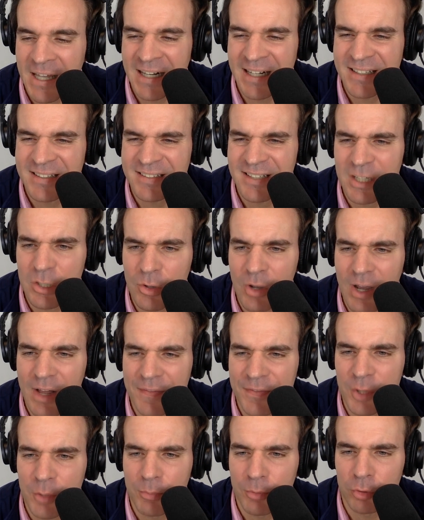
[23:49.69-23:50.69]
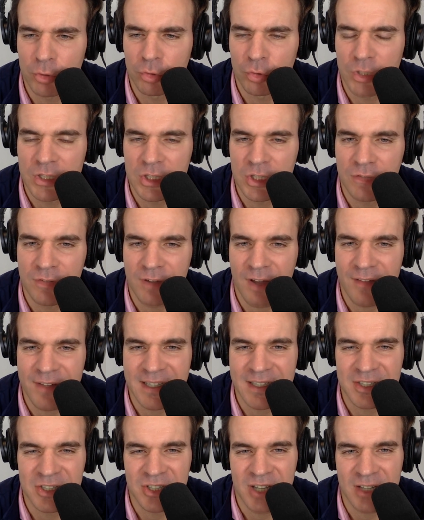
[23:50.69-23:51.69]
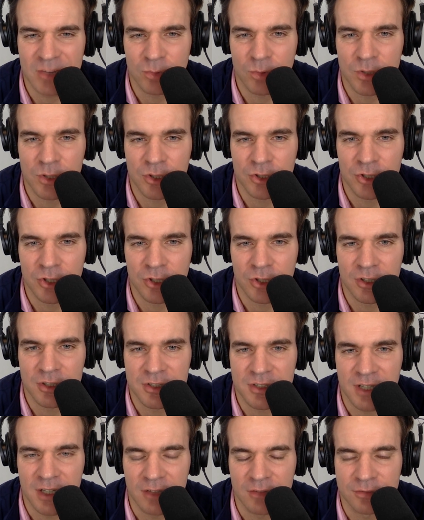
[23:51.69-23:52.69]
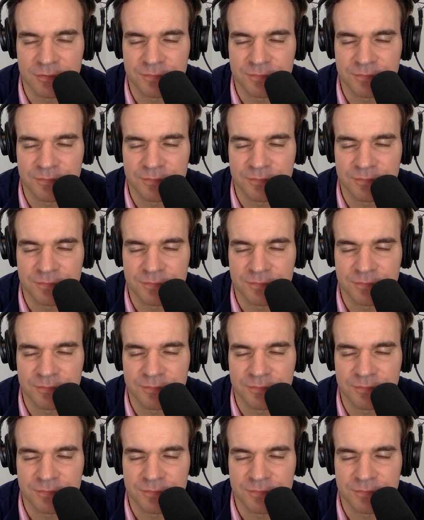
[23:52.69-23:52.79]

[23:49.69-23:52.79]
let's say you had the opportunity of having a chat with your younger self